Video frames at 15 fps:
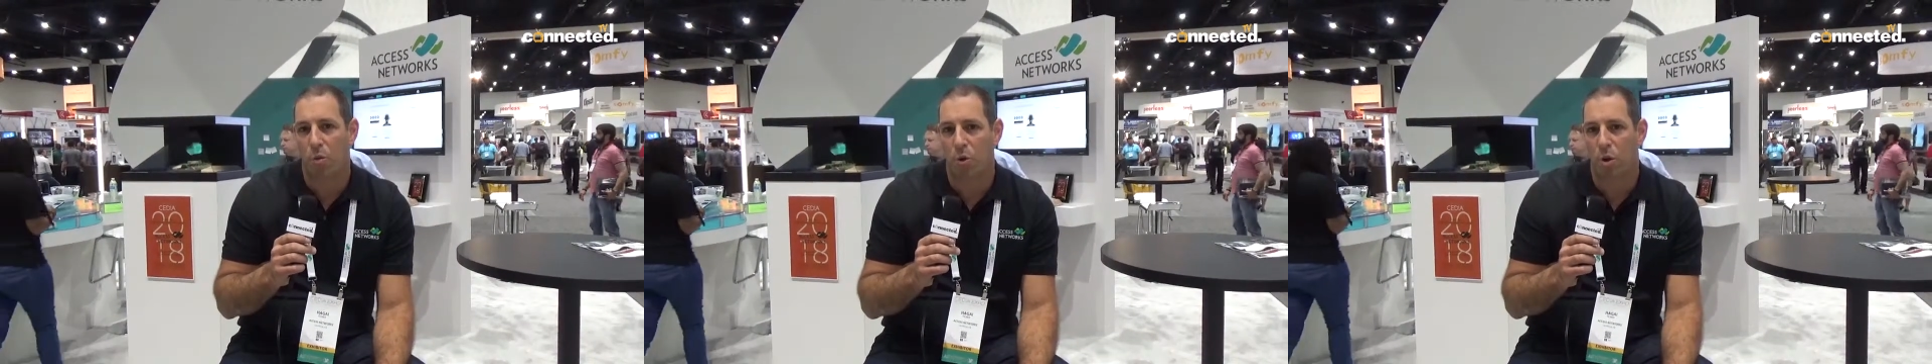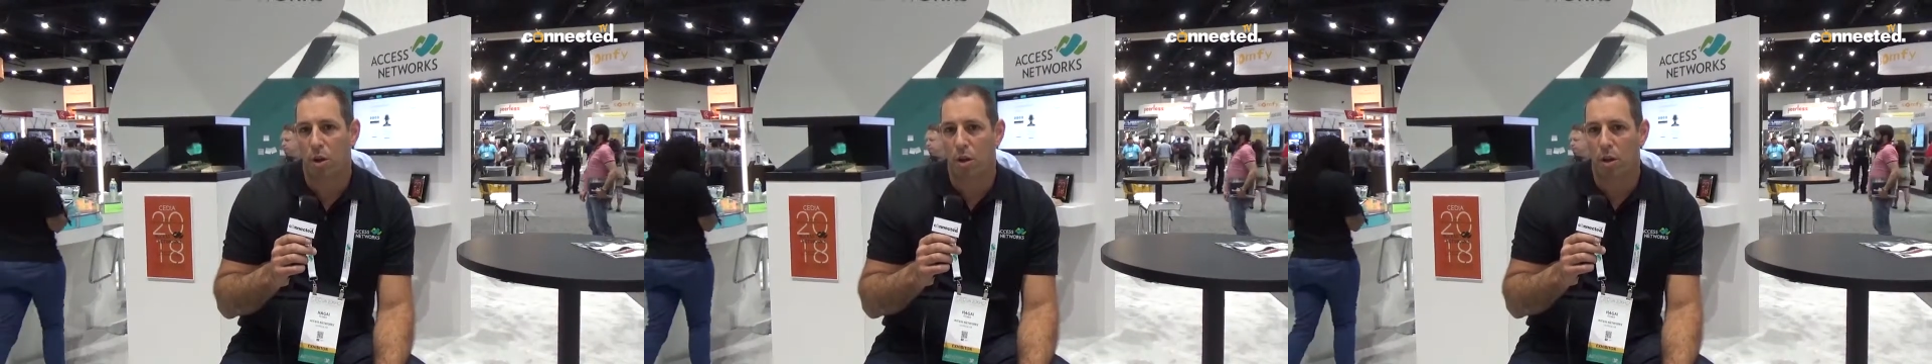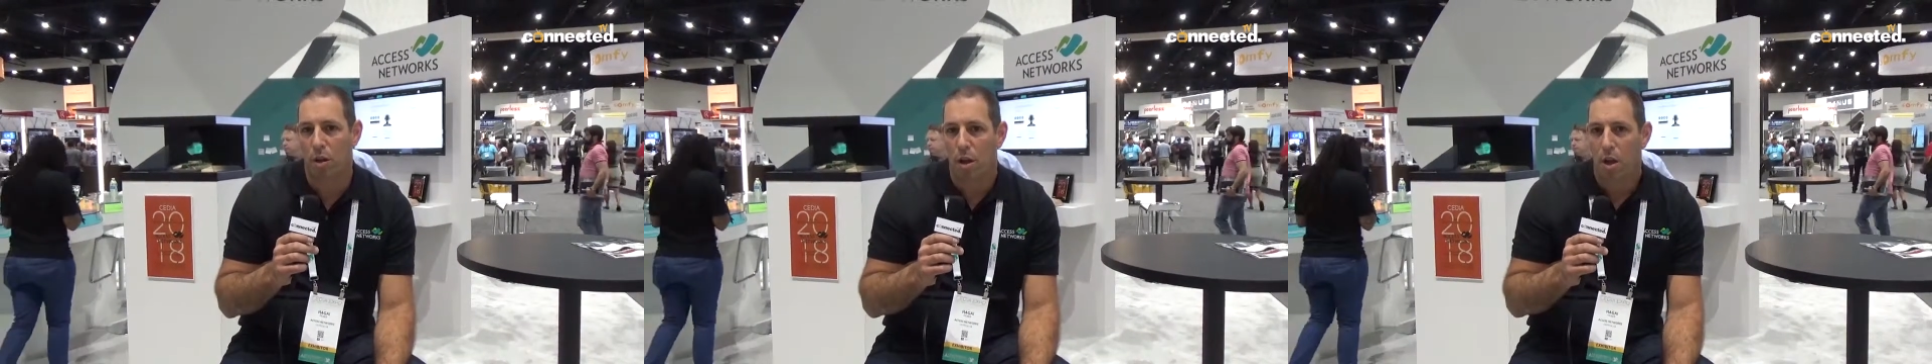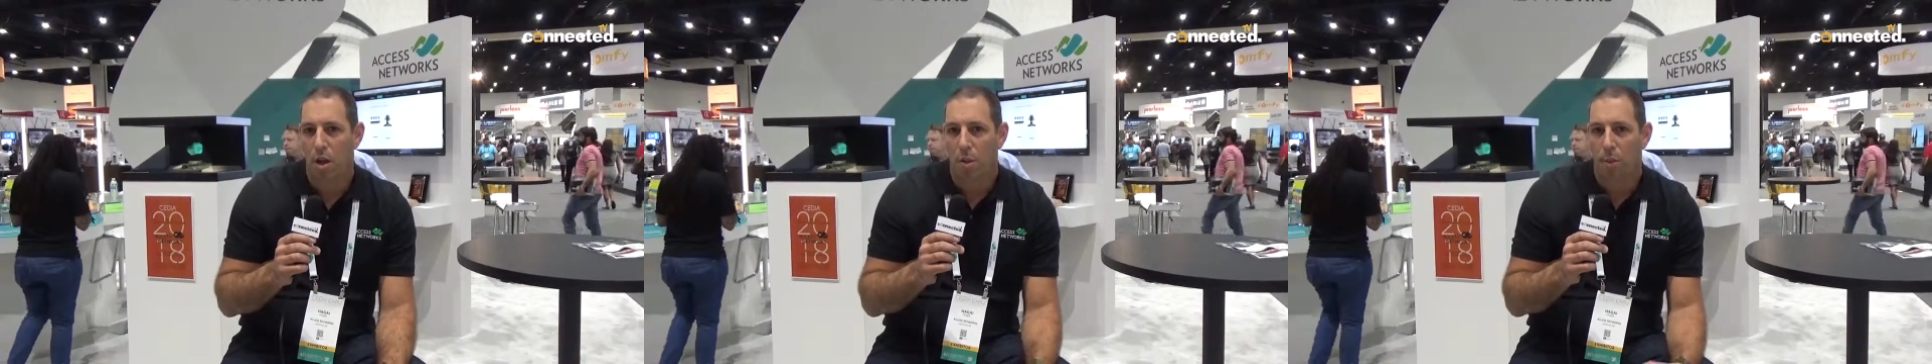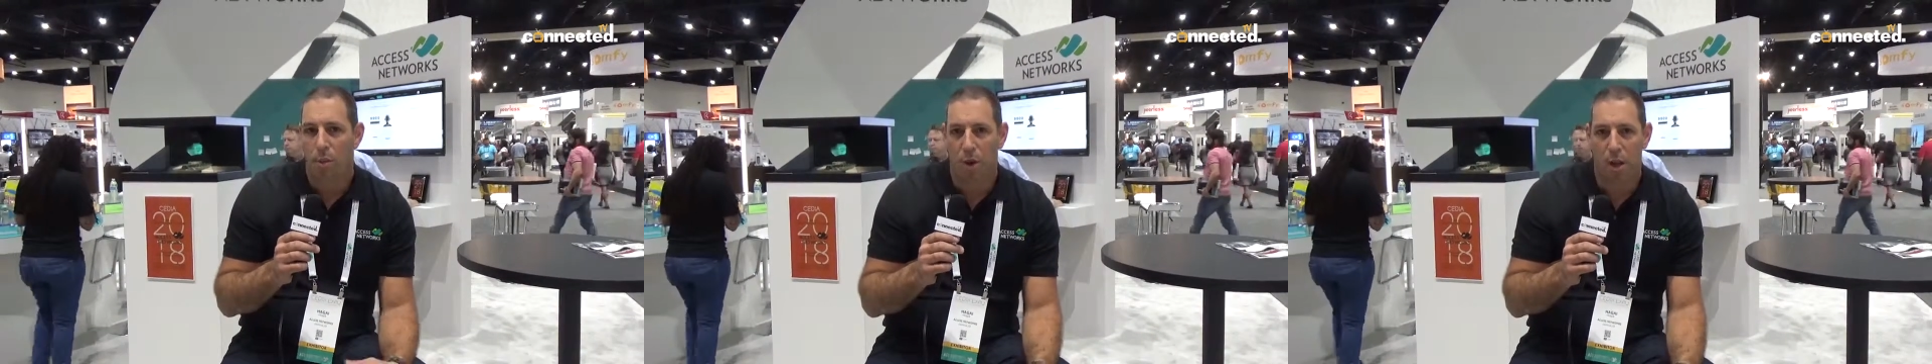We'll
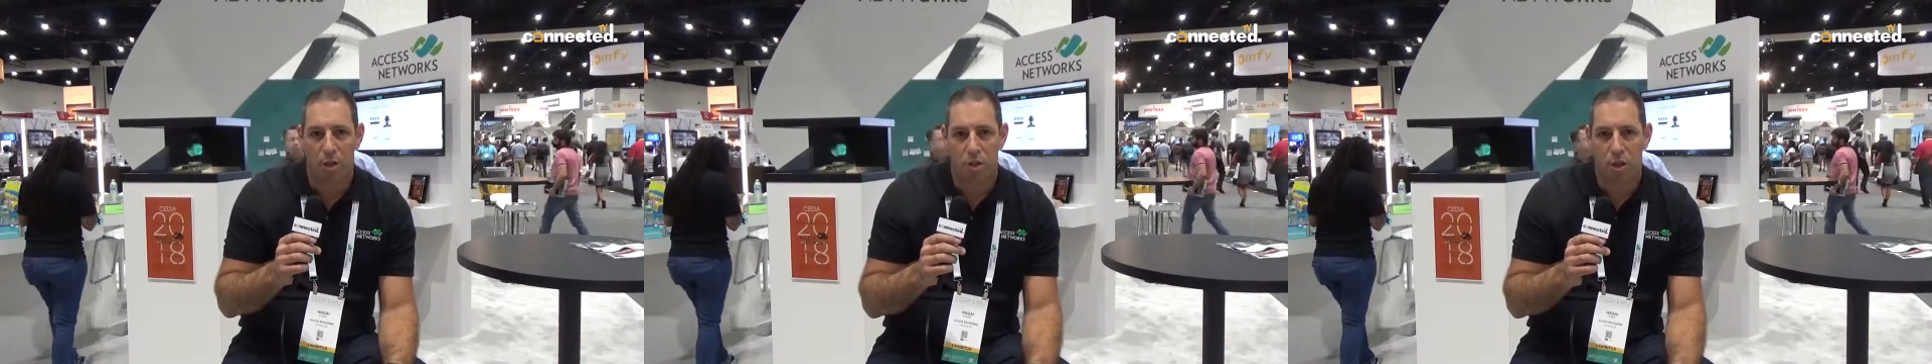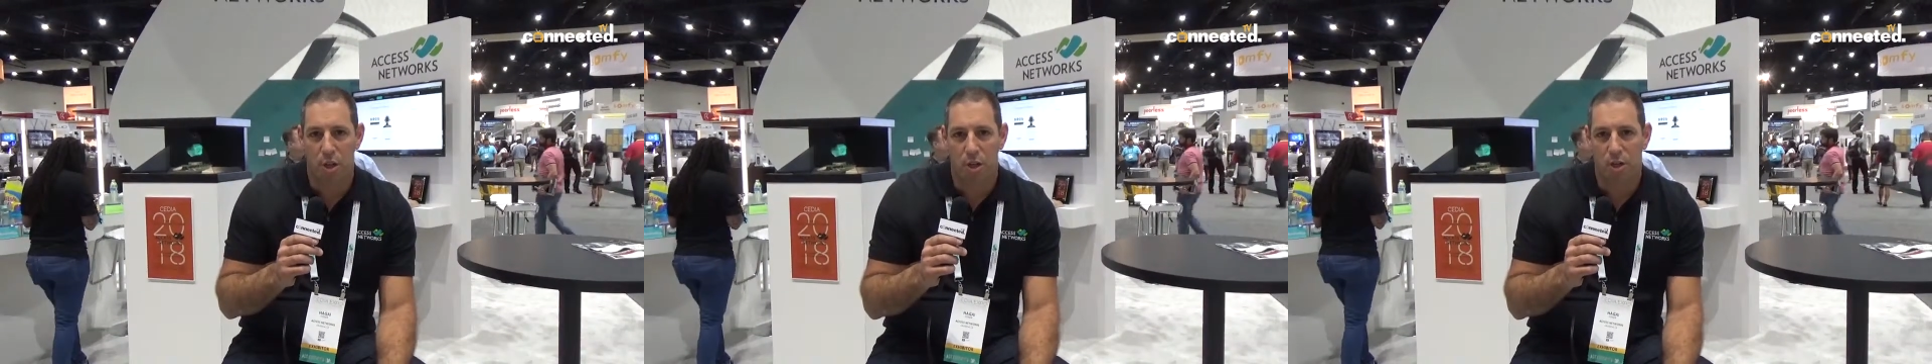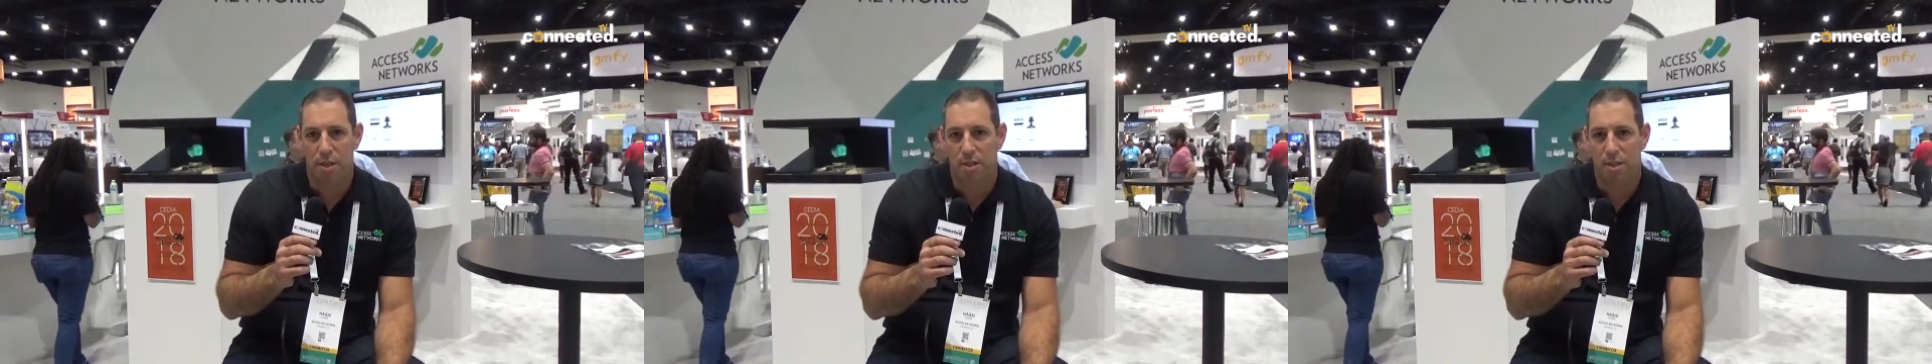pre-engineer the